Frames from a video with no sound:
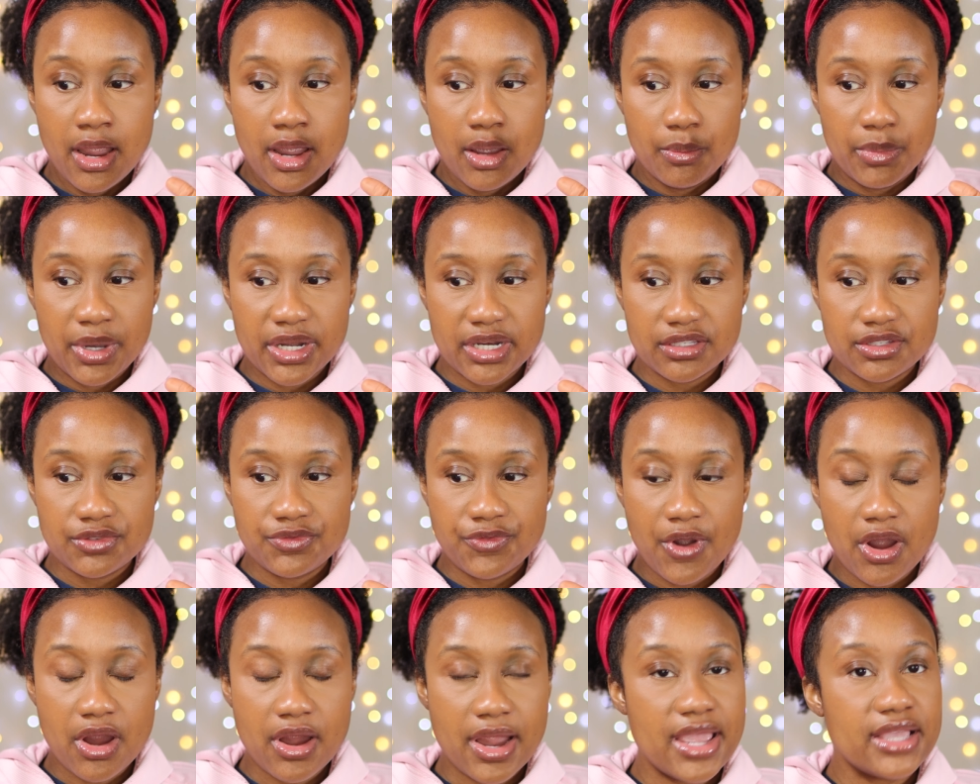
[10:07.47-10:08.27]
But as
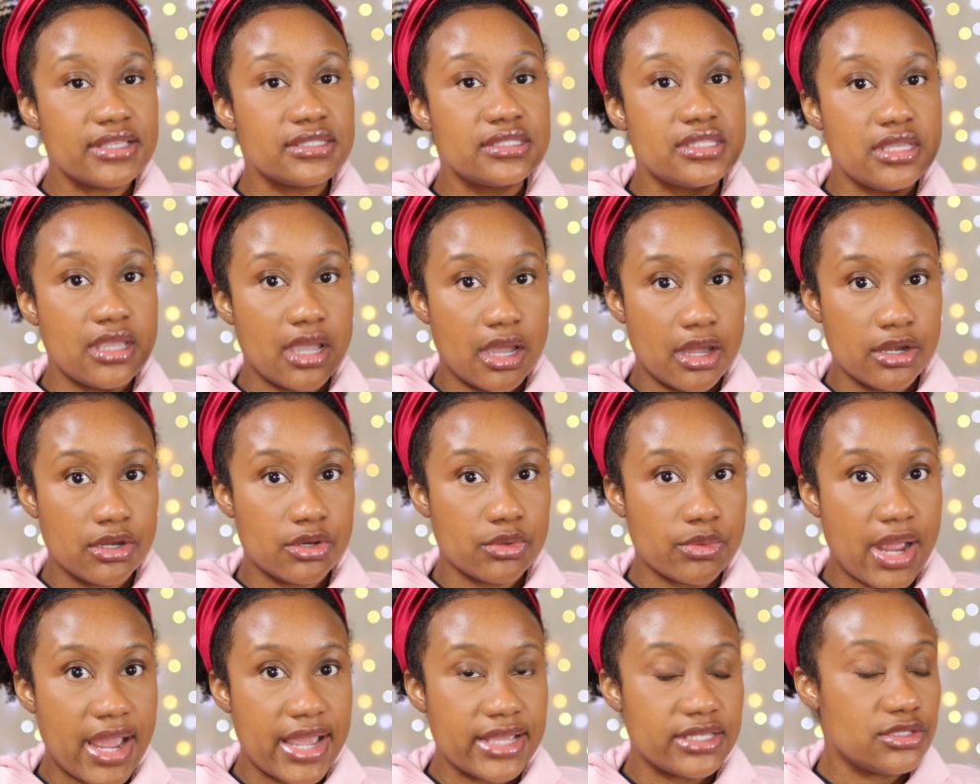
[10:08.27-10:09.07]
far as the
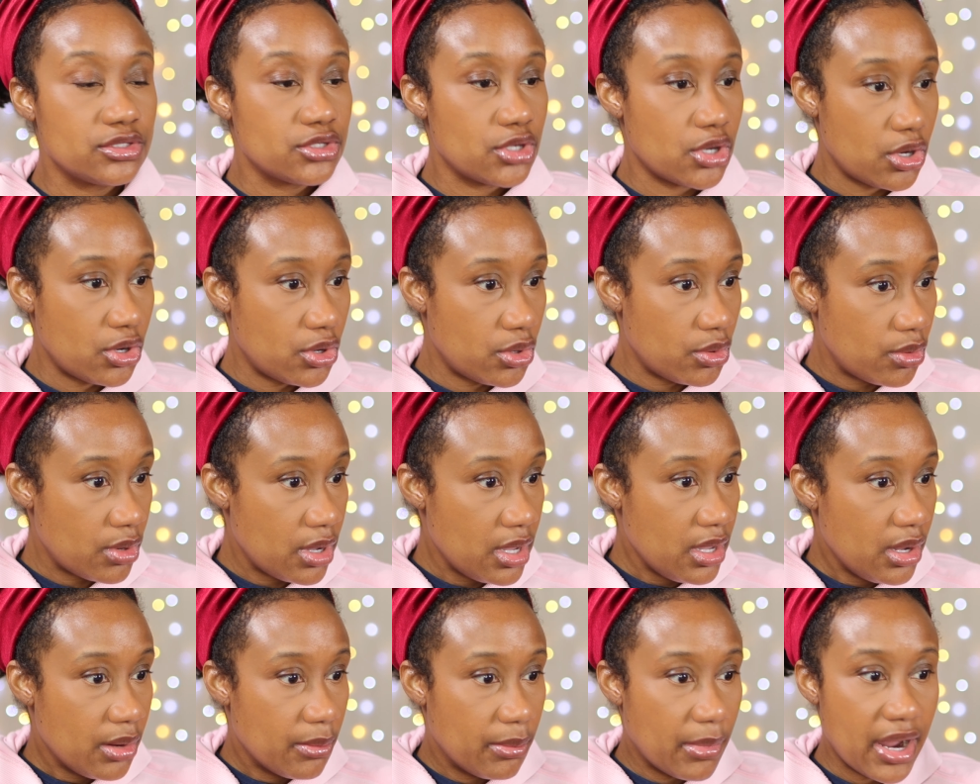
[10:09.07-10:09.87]
under eyes go,
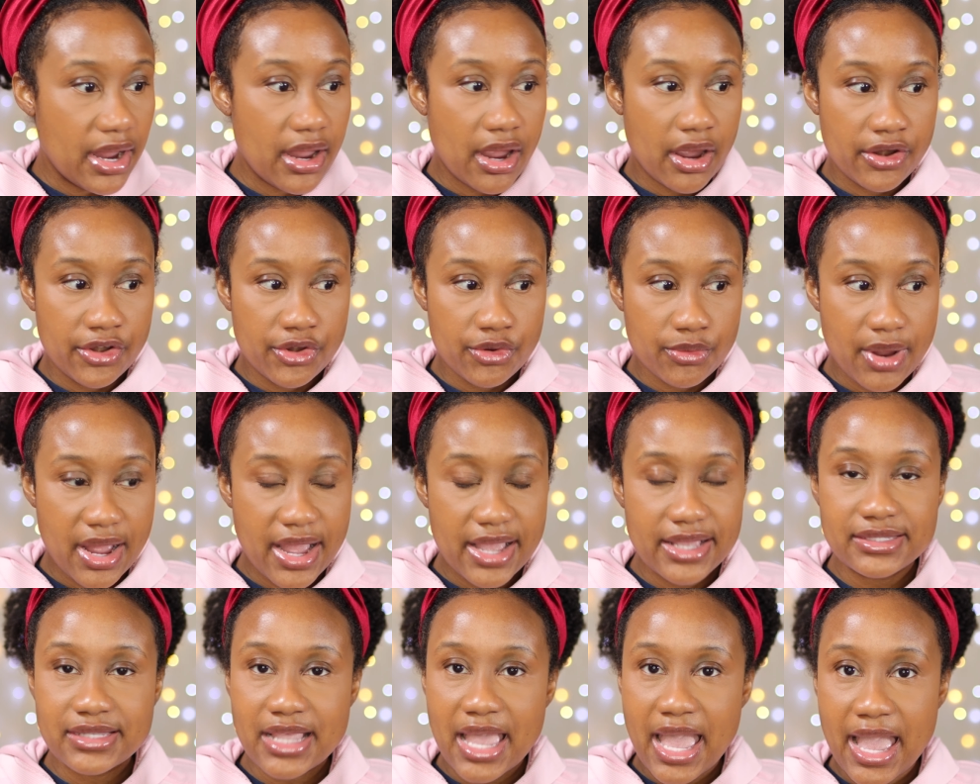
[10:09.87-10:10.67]
my under
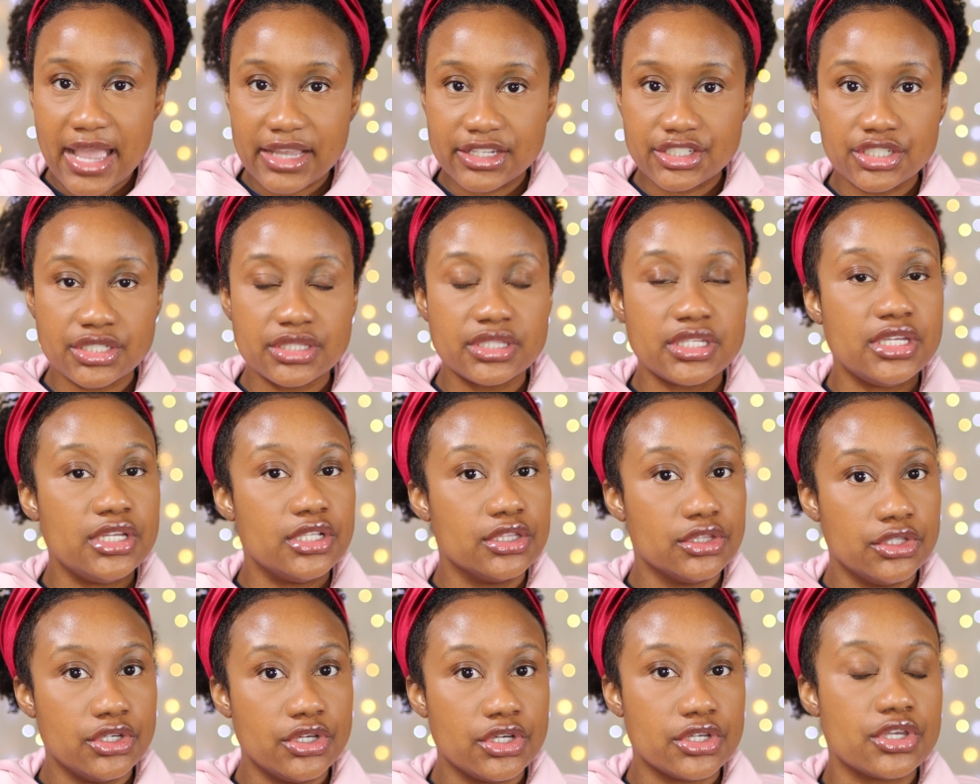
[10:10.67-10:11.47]
eyes actually
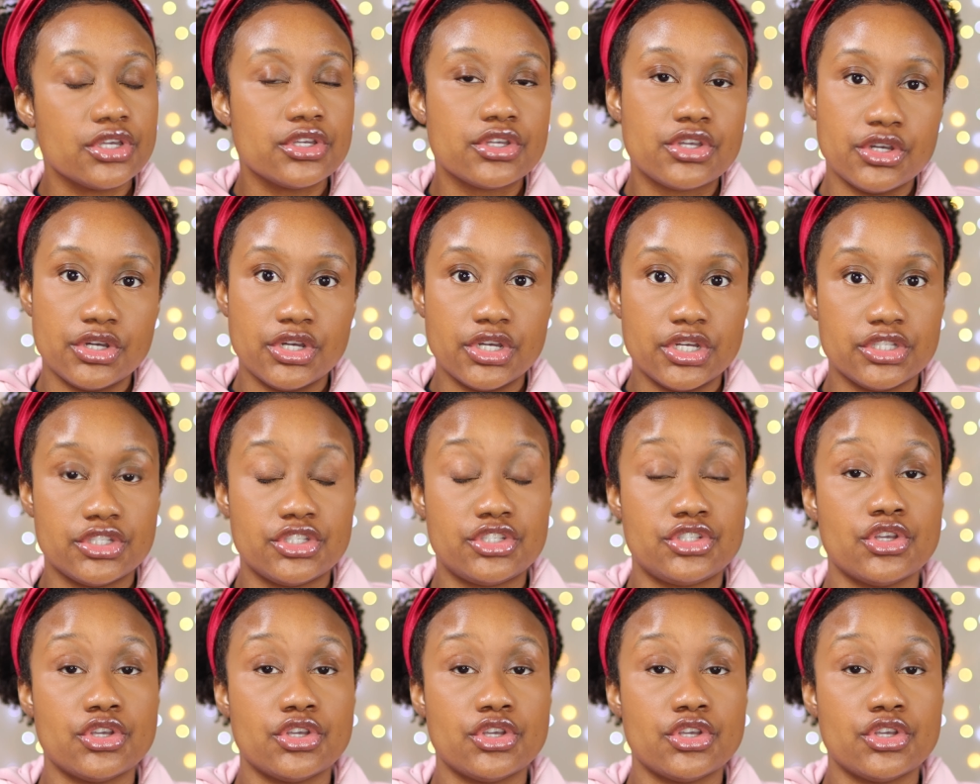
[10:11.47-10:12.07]
look good.